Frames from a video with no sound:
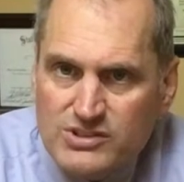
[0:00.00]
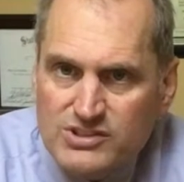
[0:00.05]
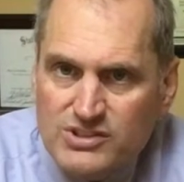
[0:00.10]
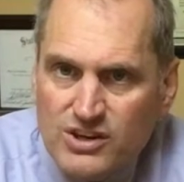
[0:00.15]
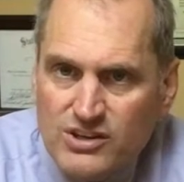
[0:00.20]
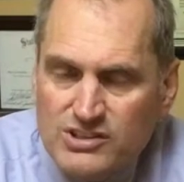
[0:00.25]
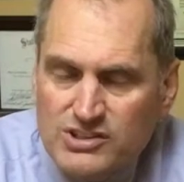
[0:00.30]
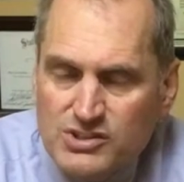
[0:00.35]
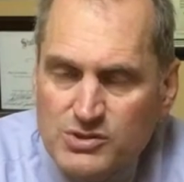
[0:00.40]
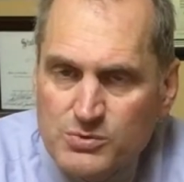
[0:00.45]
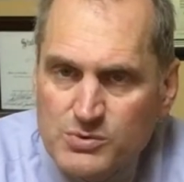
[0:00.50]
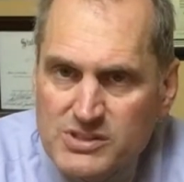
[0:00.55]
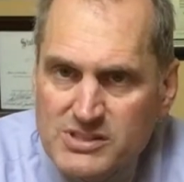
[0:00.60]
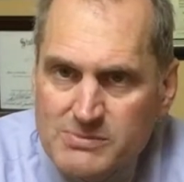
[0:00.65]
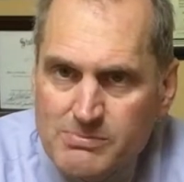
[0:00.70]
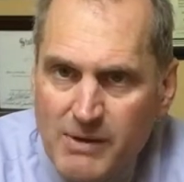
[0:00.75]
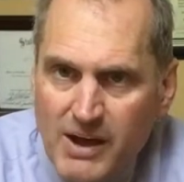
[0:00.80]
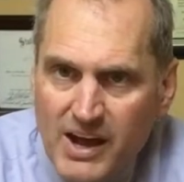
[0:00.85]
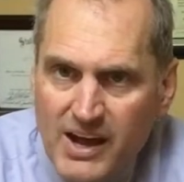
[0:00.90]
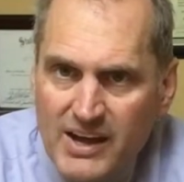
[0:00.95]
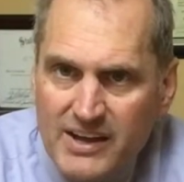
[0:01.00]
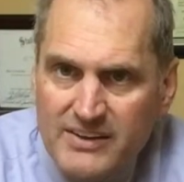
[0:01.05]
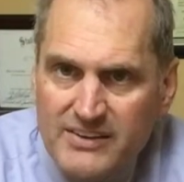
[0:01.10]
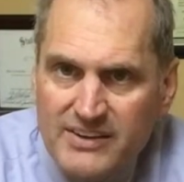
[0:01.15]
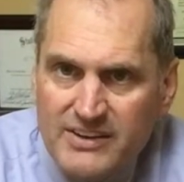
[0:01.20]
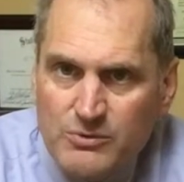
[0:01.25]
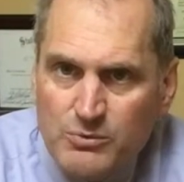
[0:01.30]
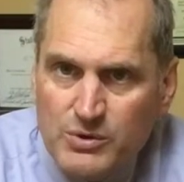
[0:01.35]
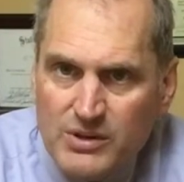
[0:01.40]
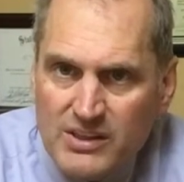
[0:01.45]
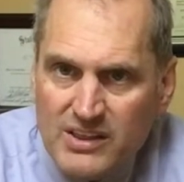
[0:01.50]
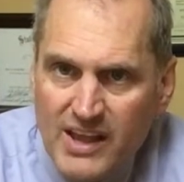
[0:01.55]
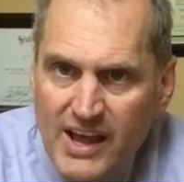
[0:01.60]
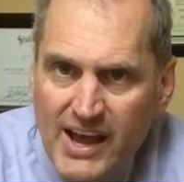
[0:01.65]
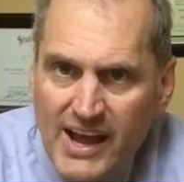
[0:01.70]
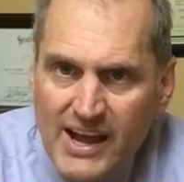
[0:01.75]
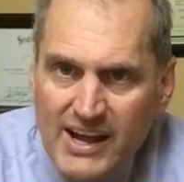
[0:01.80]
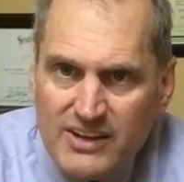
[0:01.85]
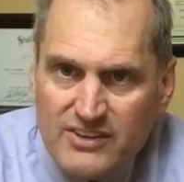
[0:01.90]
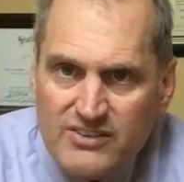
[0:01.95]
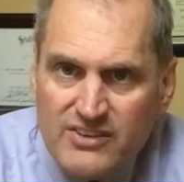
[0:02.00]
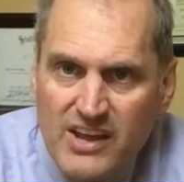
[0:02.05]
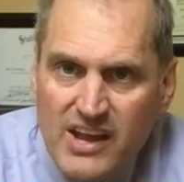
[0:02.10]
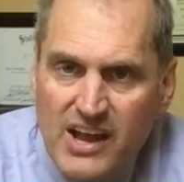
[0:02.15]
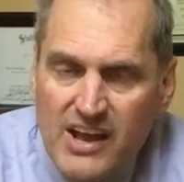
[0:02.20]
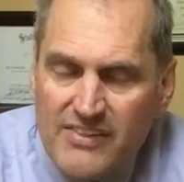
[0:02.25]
starts to respond and relax,